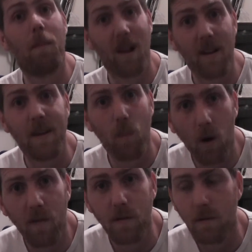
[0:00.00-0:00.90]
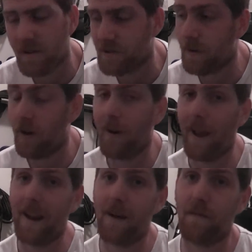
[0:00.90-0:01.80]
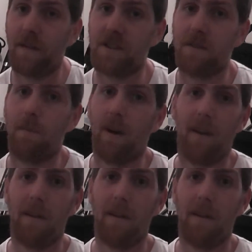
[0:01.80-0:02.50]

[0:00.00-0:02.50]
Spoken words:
of bloody waffle, because we're not getting out fishing, but